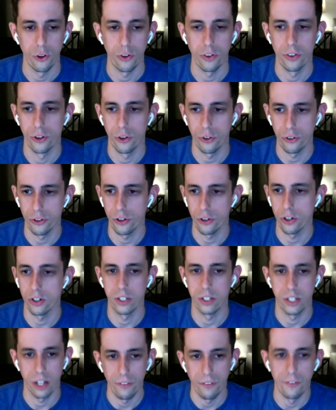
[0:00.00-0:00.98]
Those are
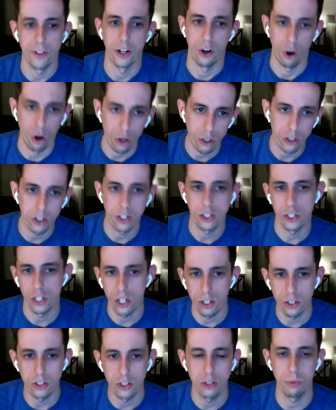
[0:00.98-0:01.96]
definitely harder to
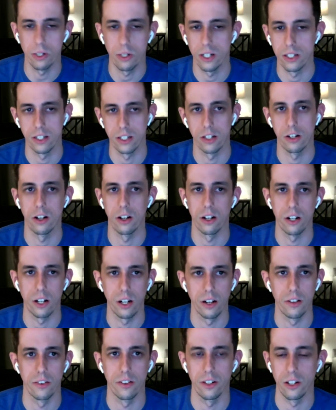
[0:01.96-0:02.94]
share too because they're,
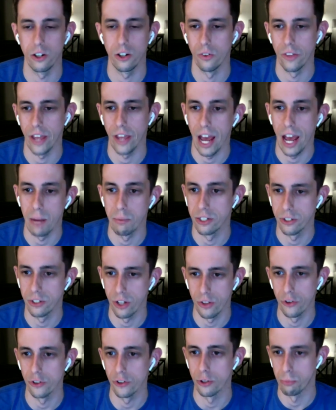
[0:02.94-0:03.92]
the admins on
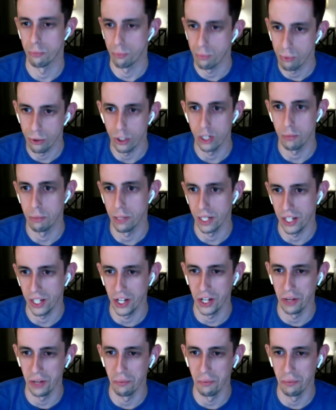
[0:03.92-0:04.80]
those are pretty picky in